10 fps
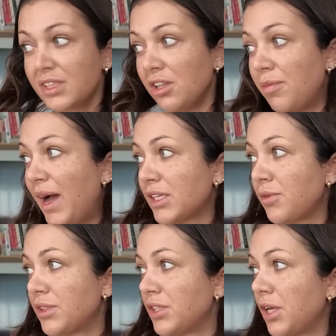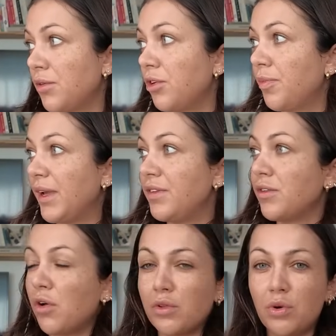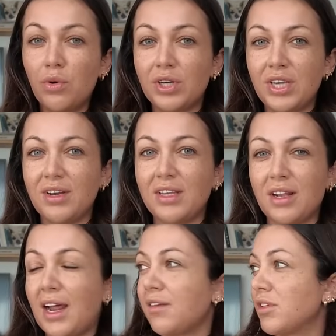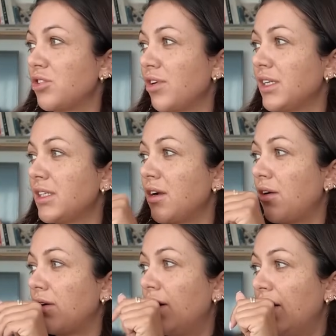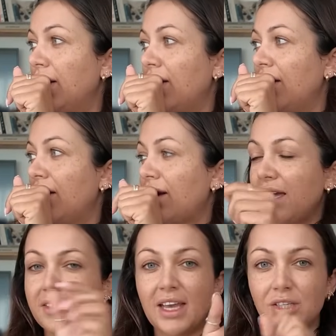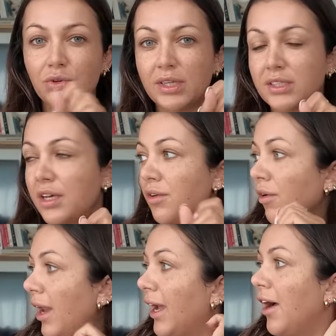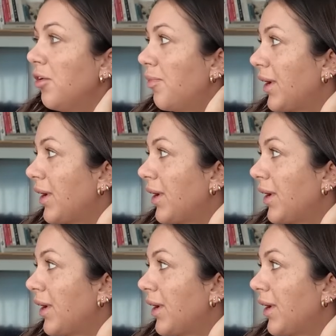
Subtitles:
the packed ones are so good, but if you've got the corner unit, you're like restricted on like the actual internal layout.